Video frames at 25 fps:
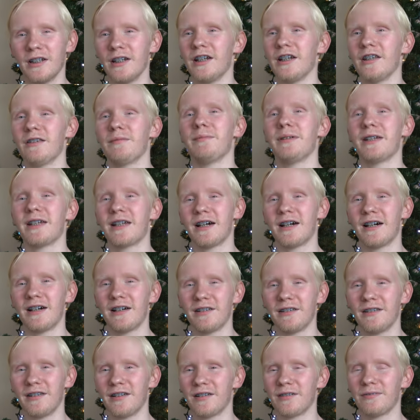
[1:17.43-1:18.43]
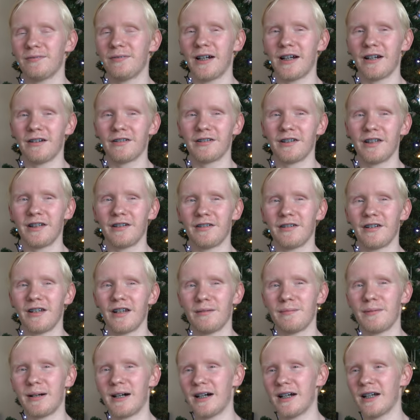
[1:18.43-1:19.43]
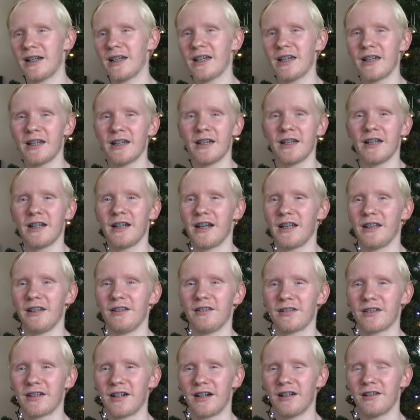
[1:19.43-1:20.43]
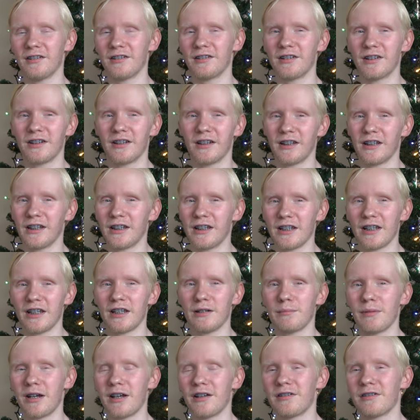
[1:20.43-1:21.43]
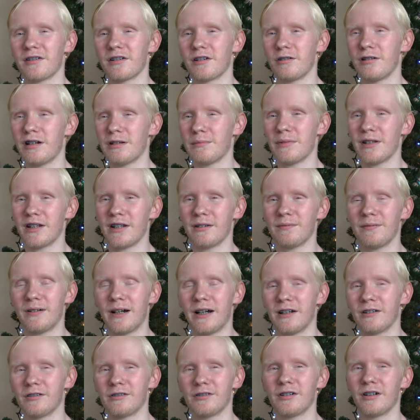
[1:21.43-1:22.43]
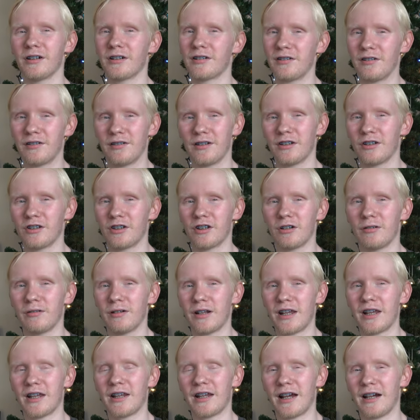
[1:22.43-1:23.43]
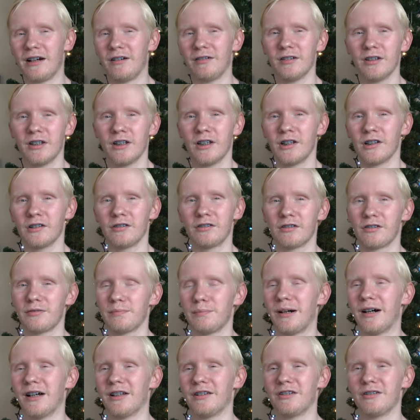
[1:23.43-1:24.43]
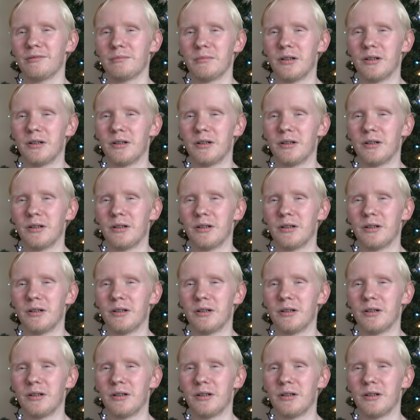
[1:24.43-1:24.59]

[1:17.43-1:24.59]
it's because there's a fire station nearby and there's constantly EMS equipment, fire trucks and such going in and out to respond to